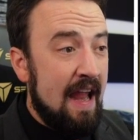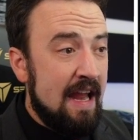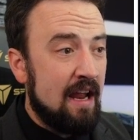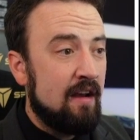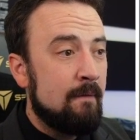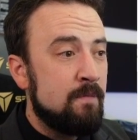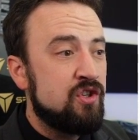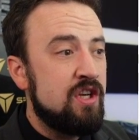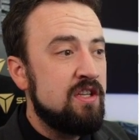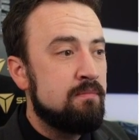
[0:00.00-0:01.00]
and
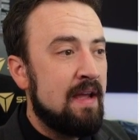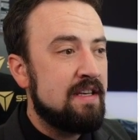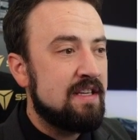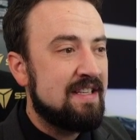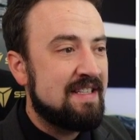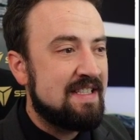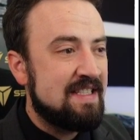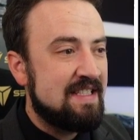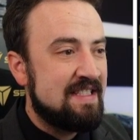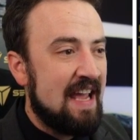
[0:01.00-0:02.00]
she's meant to
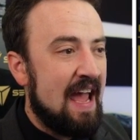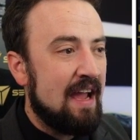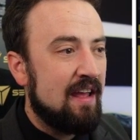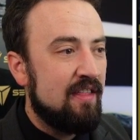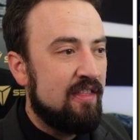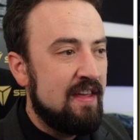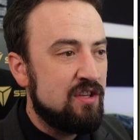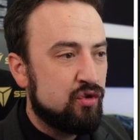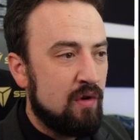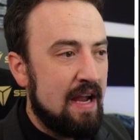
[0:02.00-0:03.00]
stack
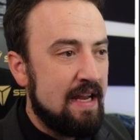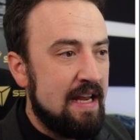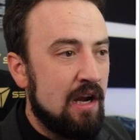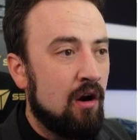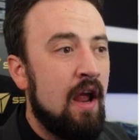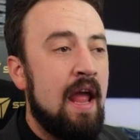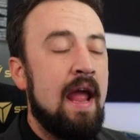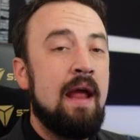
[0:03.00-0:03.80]
this right here